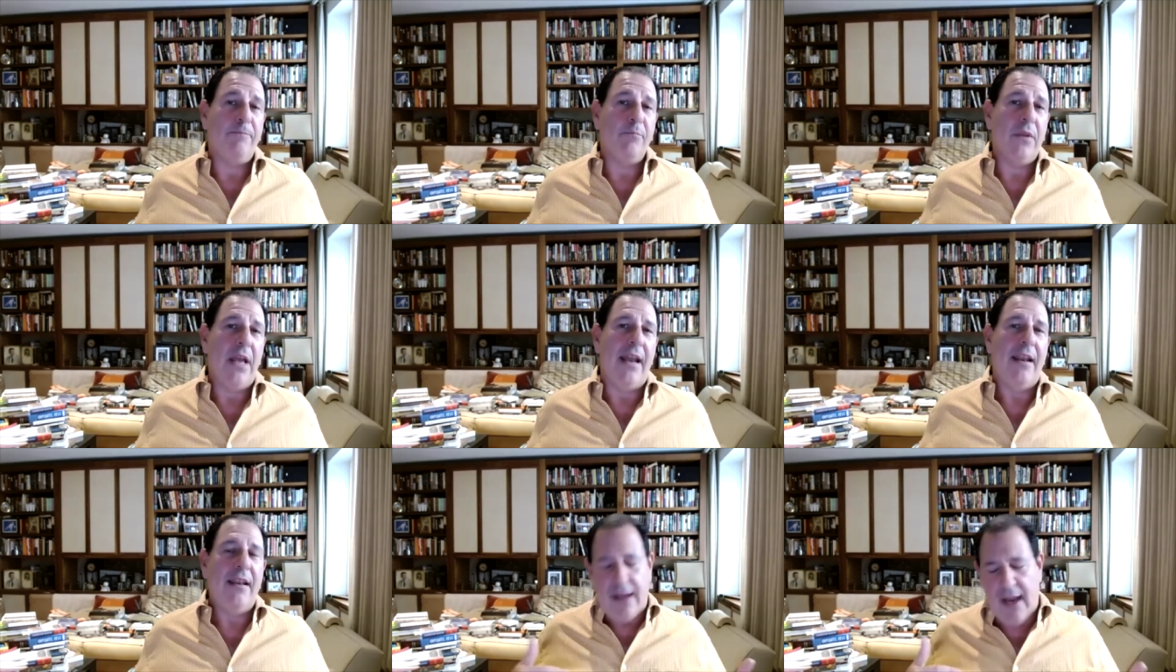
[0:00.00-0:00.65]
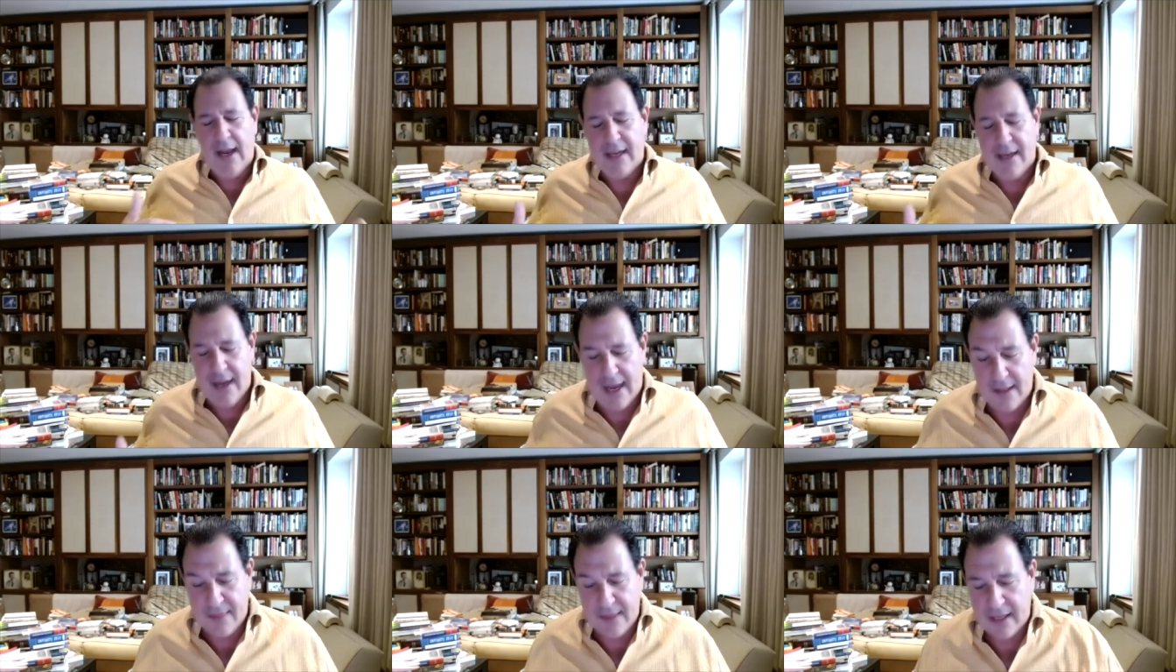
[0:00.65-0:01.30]
and I,
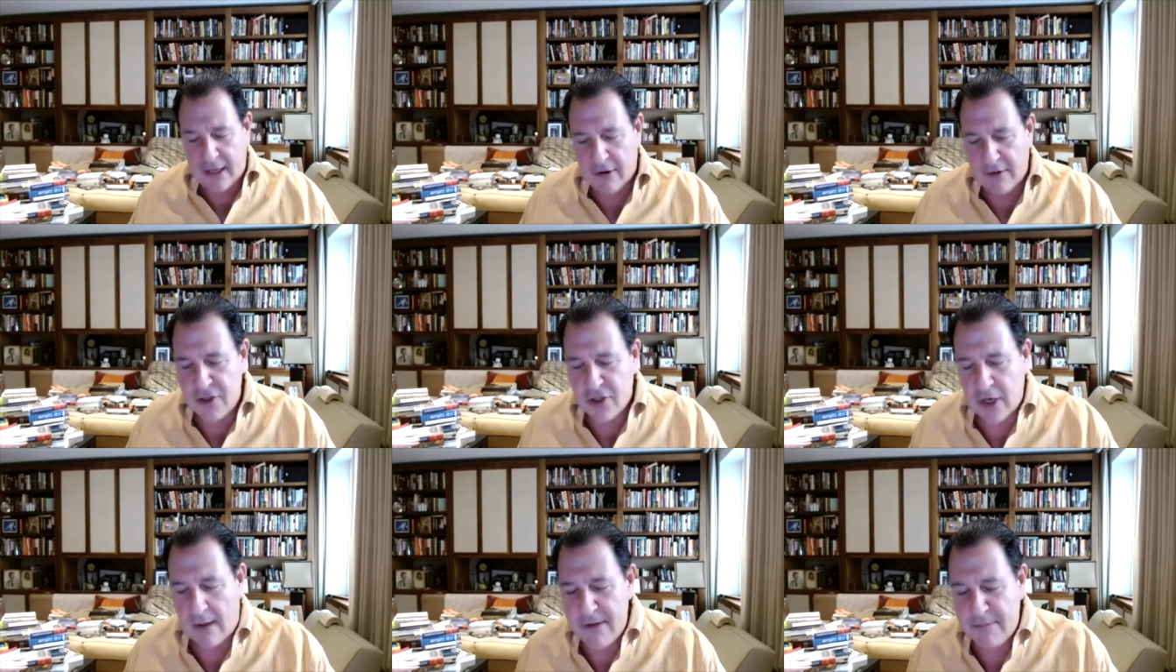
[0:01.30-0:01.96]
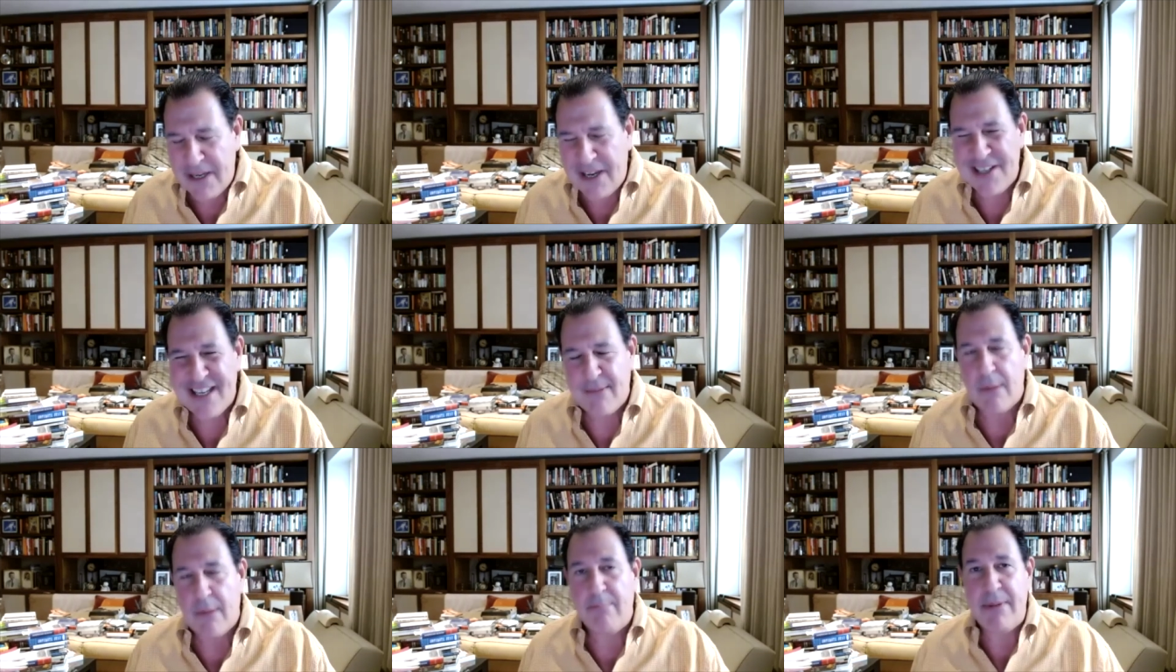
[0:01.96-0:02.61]
I think here, and this comes because
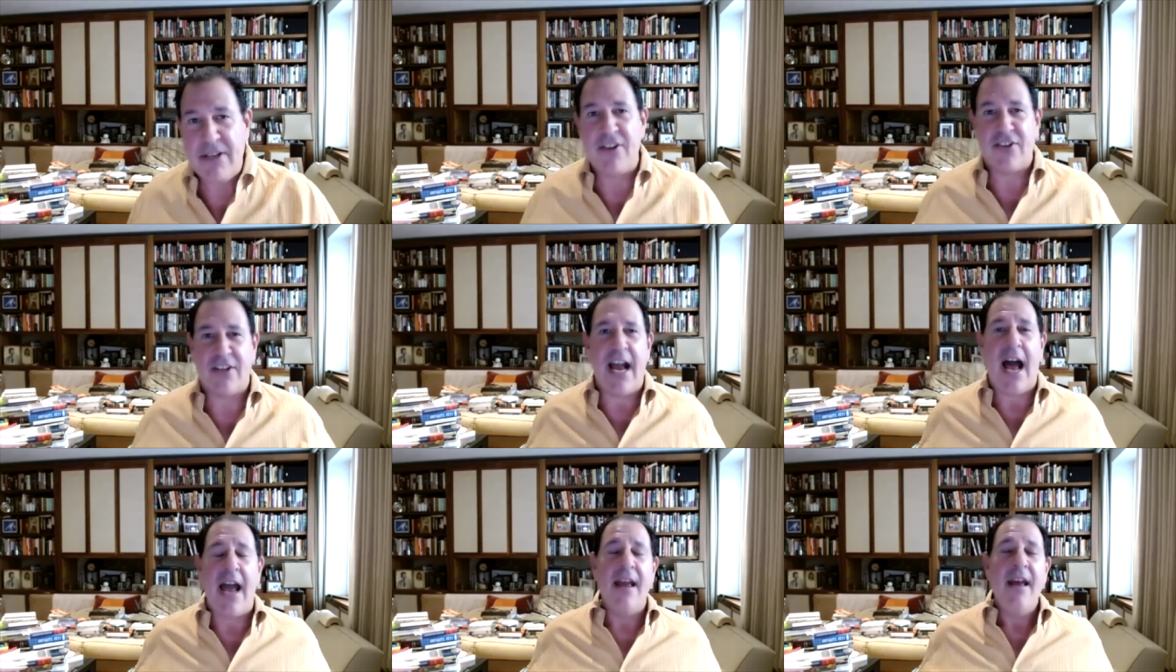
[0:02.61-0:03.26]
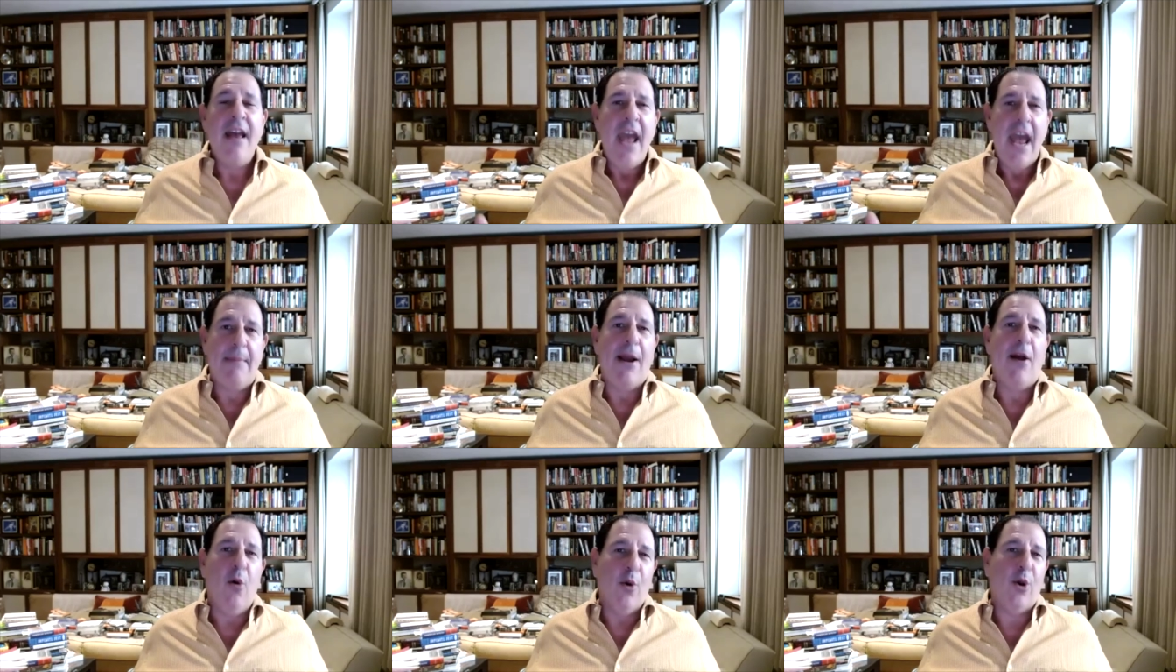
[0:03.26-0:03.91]
I'm a business guy, and my
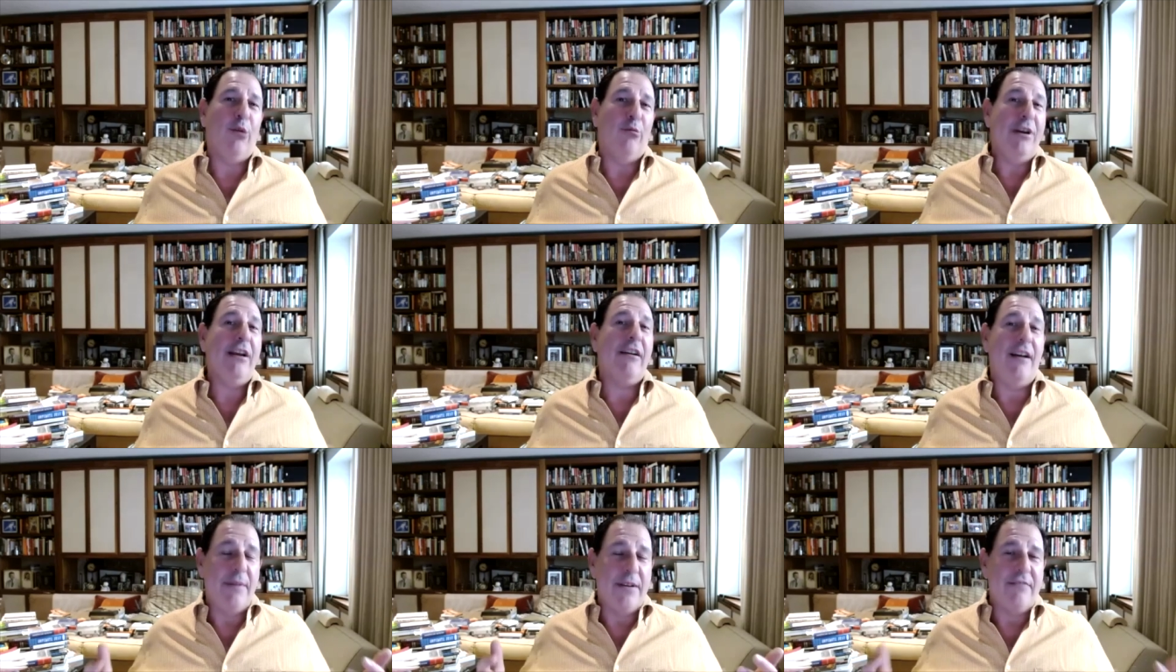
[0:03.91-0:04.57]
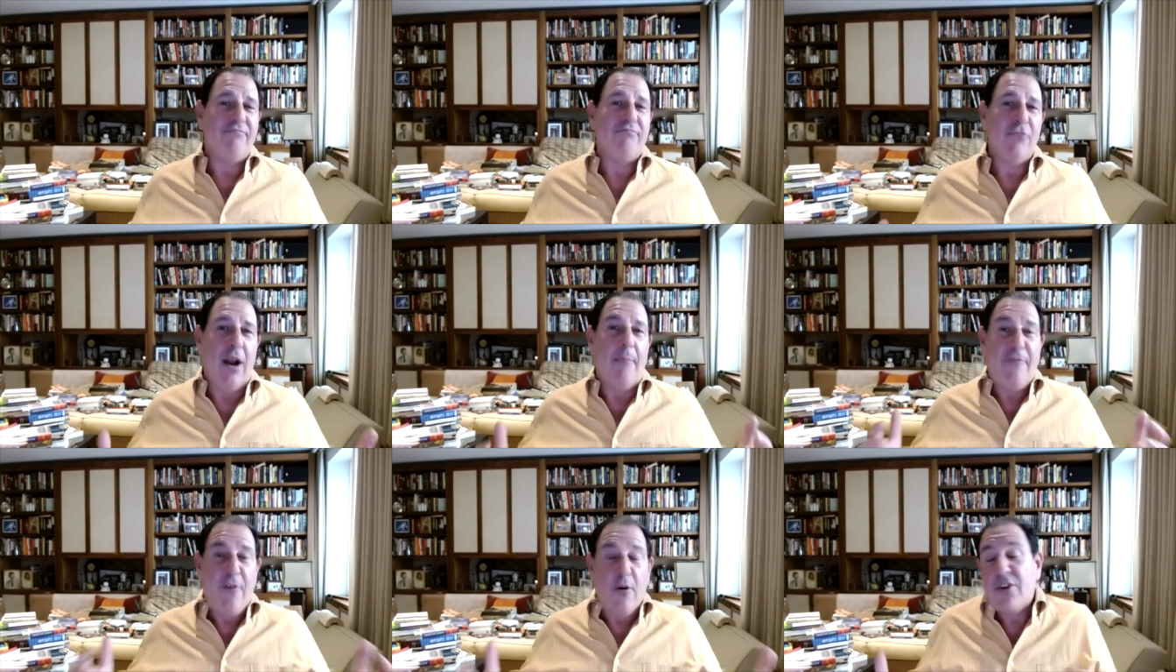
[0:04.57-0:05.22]
whole career I've been you know
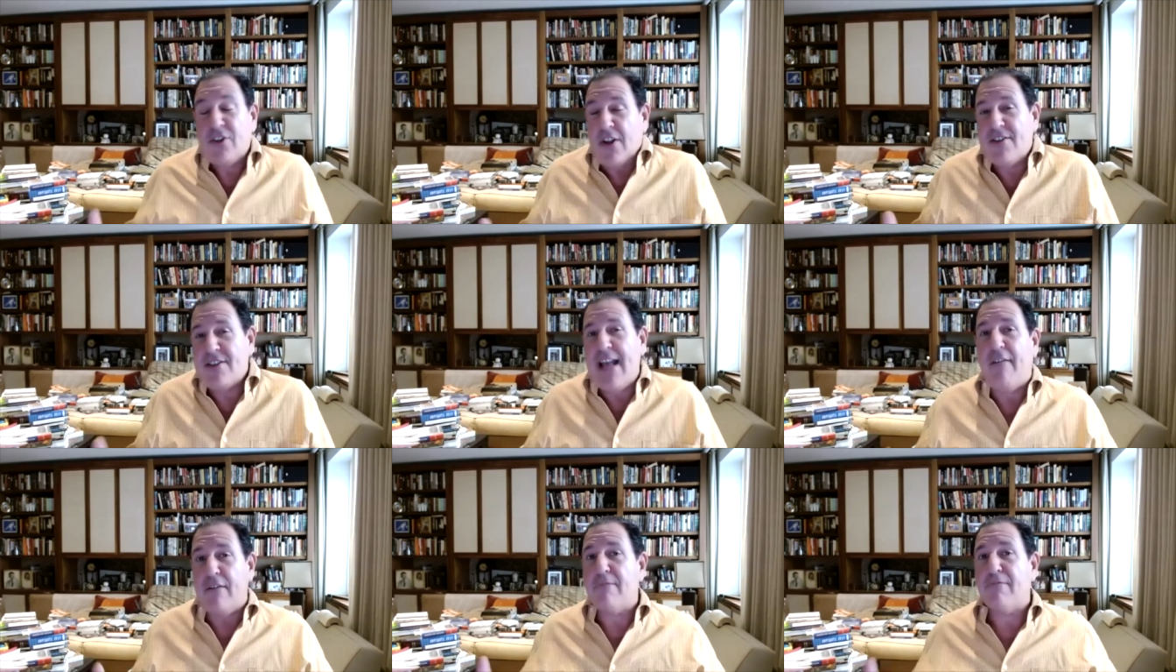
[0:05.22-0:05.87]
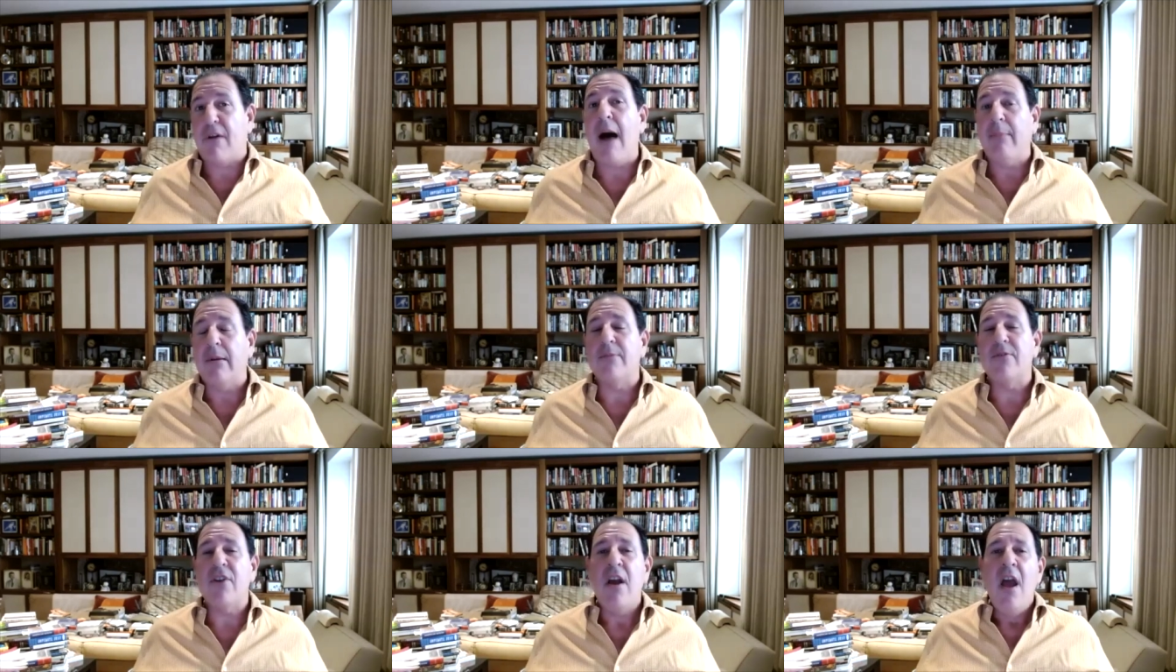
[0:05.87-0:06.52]
I'm focused on solving
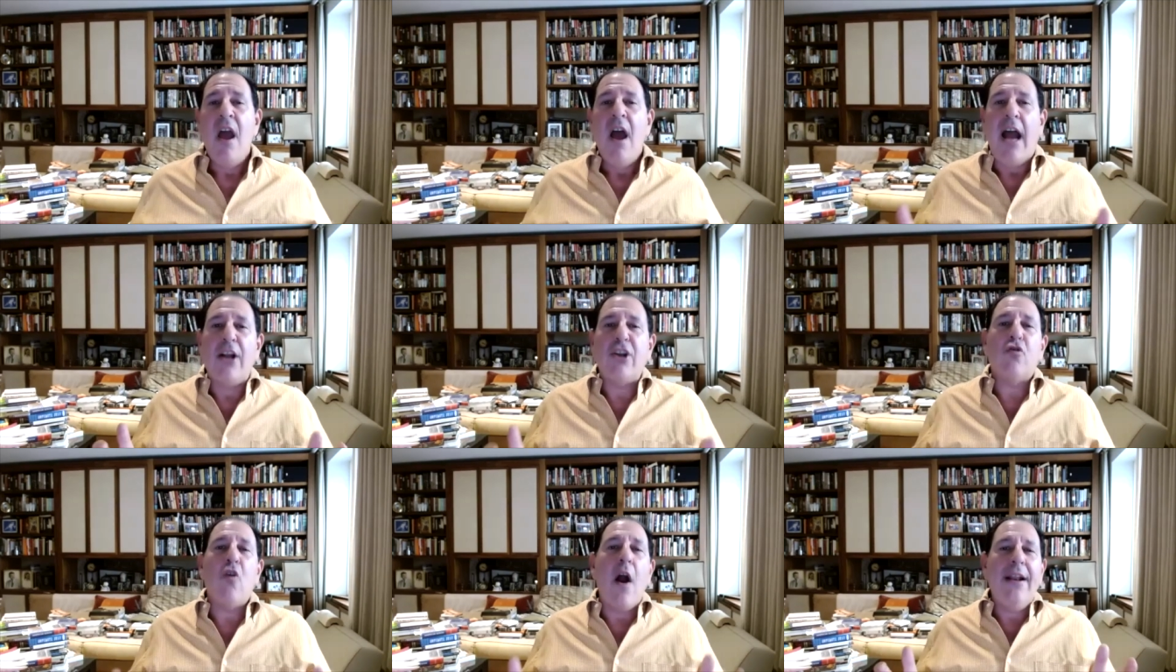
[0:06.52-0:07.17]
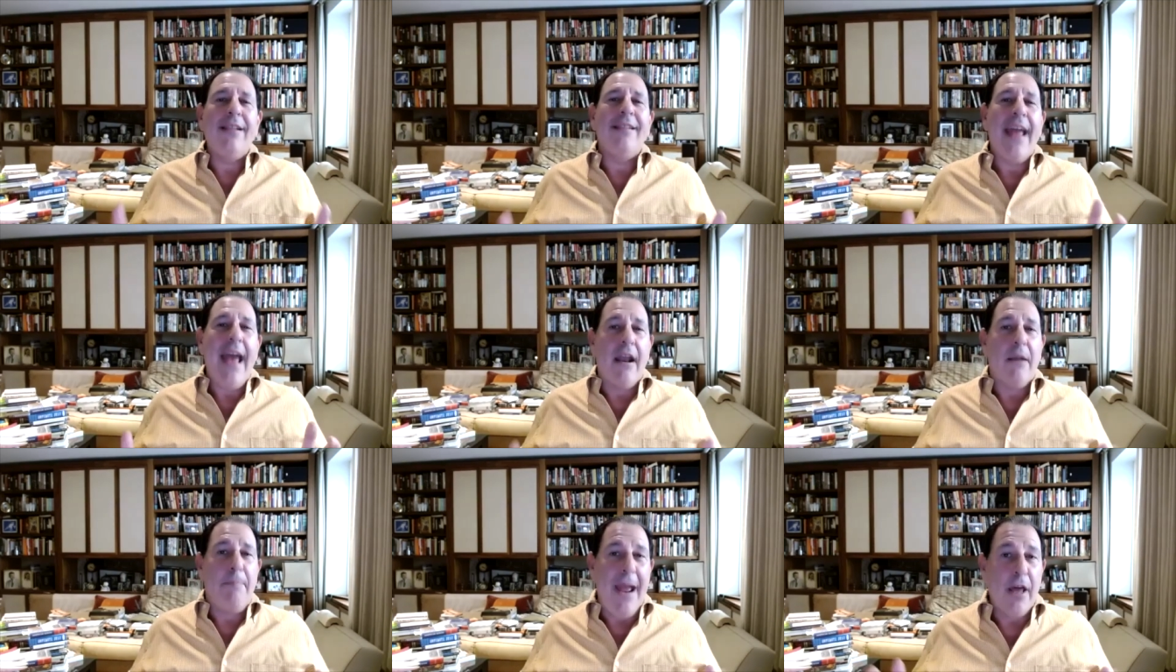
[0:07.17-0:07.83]
problems. I try to lay
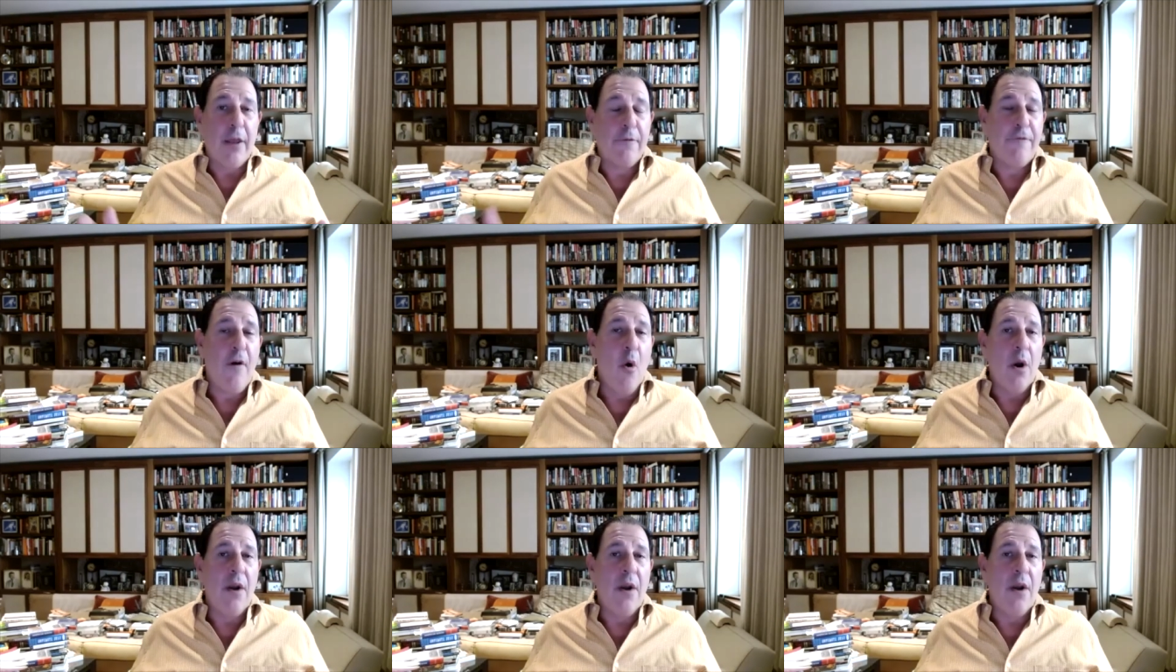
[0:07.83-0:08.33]
out a path forward